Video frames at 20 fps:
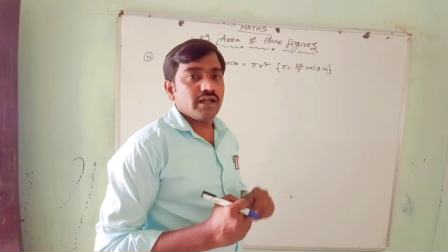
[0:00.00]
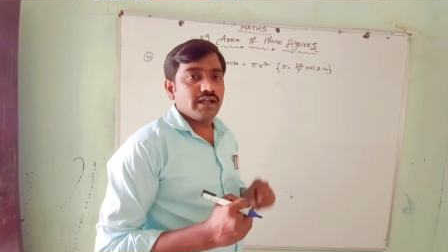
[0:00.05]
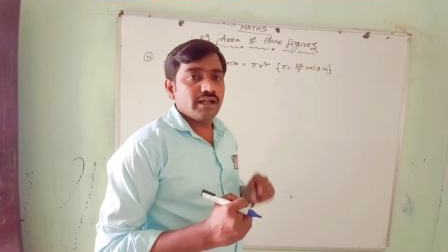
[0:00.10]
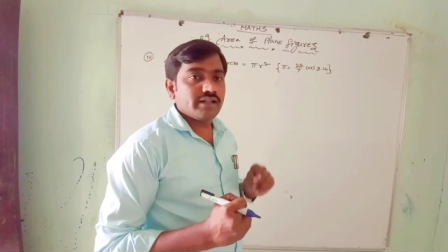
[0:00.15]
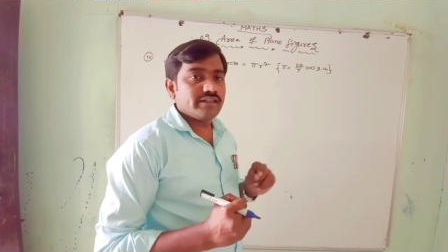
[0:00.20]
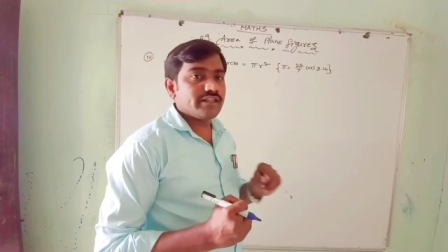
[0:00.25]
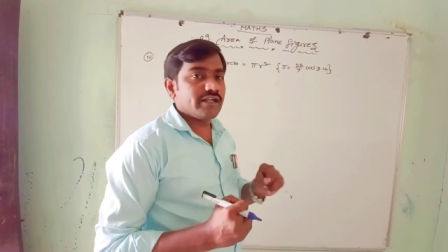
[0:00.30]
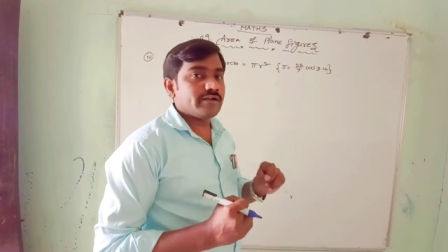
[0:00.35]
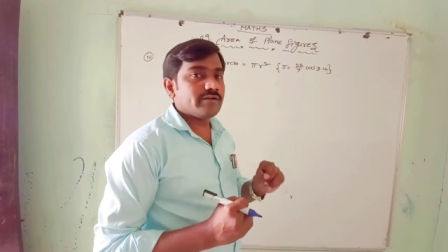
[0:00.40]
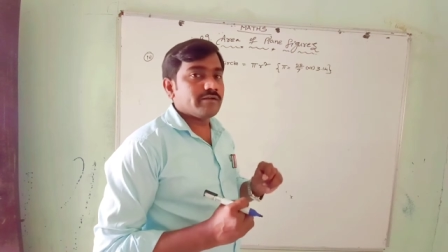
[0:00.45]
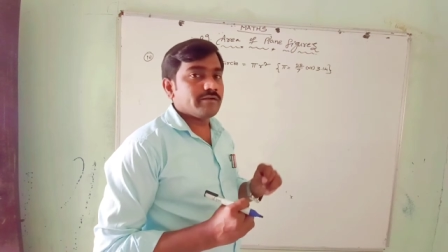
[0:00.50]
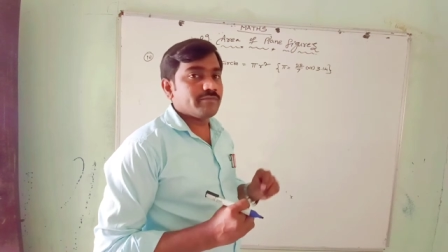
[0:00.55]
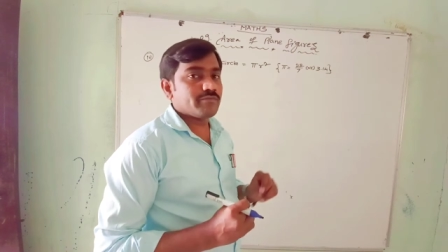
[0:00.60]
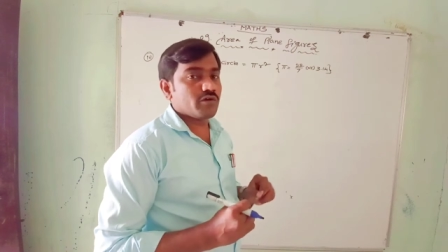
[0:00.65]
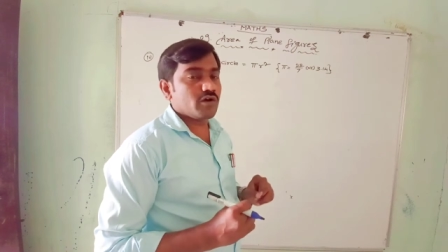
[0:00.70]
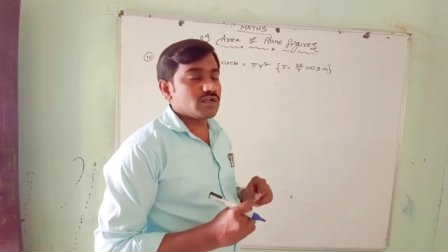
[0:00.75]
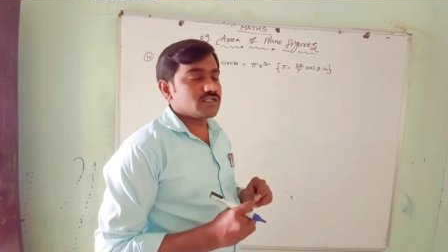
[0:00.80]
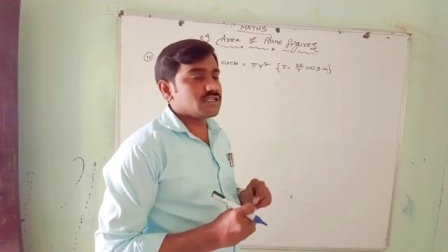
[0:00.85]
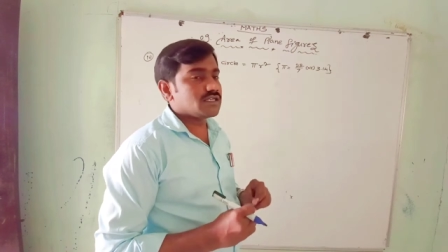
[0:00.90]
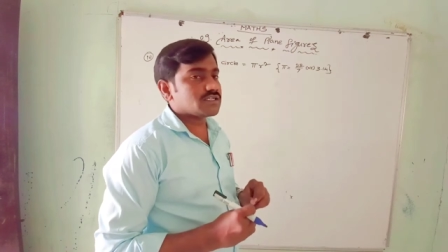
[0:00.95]
In that
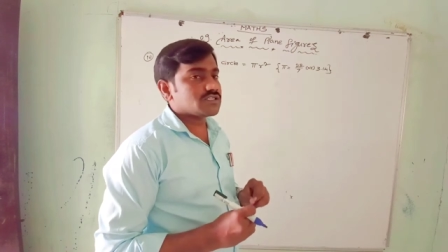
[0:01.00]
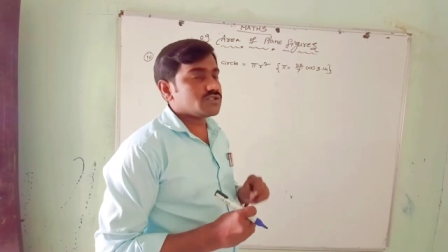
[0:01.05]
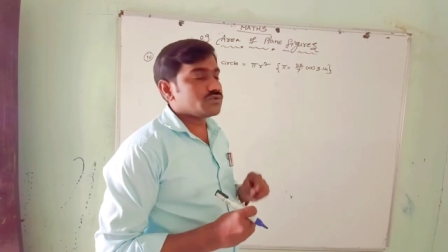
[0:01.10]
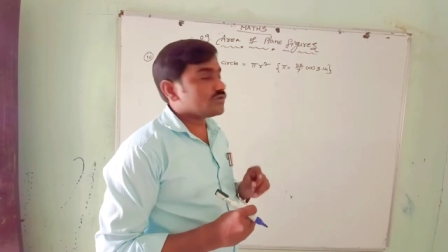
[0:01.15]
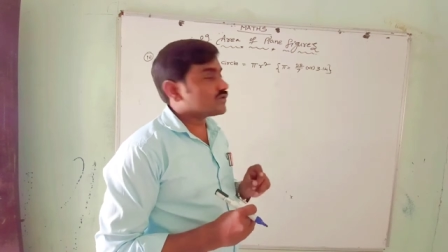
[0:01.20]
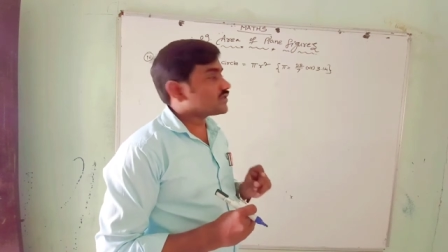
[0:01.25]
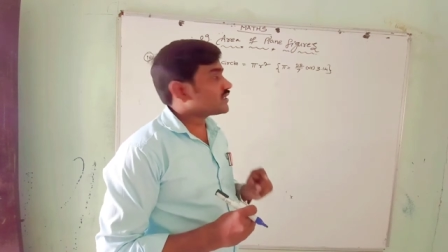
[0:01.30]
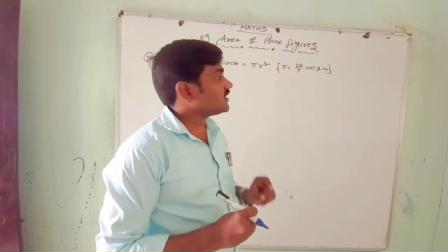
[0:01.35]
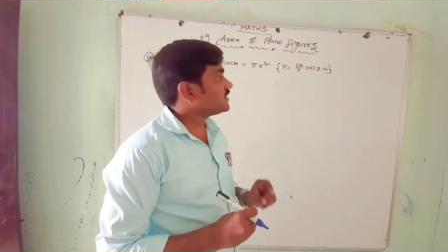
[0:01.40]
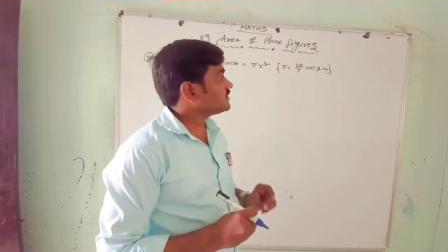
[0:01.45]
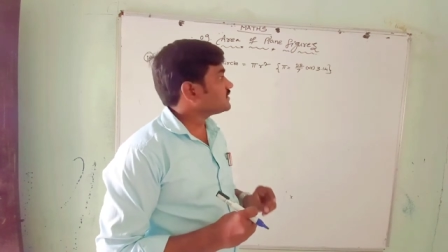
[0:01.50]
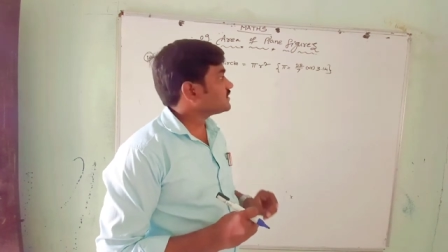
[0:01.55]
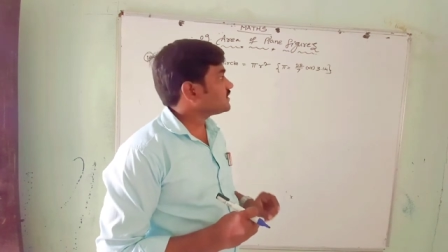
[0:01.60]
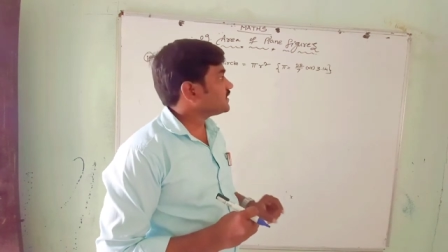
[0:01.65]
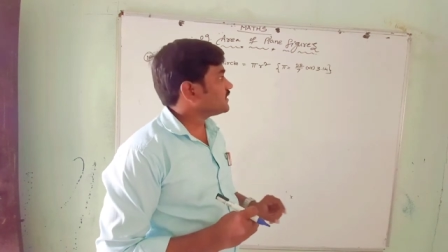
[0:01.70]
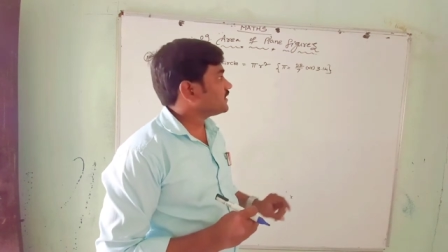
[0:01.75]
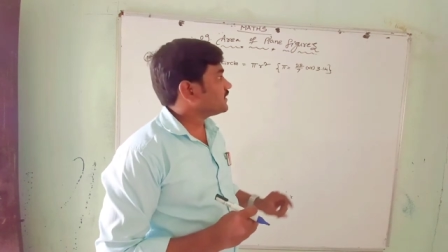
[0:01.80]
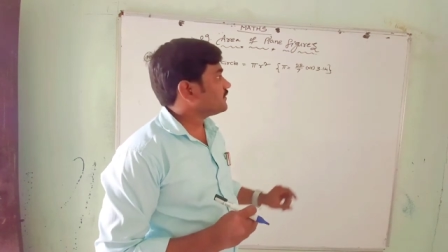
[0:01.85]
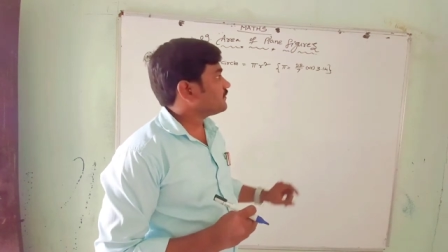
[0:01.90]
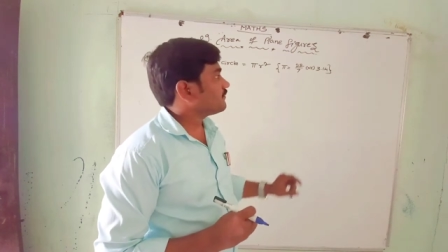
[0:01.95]
projects you can
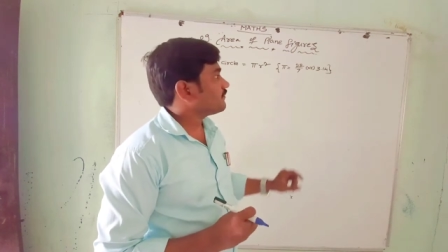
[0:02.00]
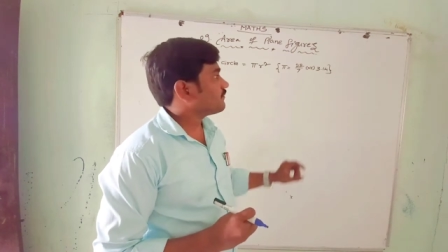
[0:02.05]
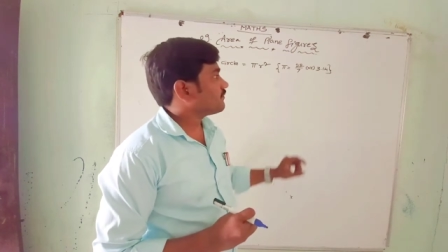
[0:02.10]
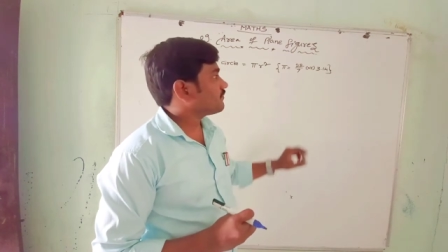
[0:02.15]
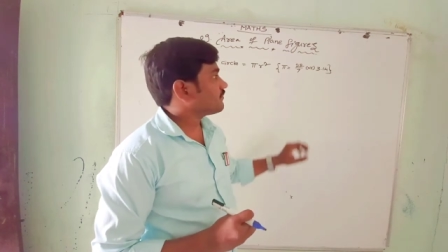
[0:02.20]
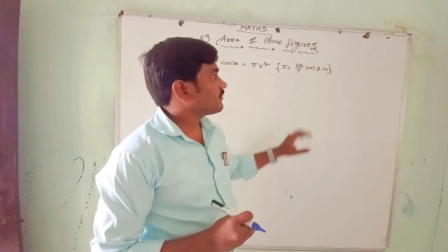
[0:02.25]
see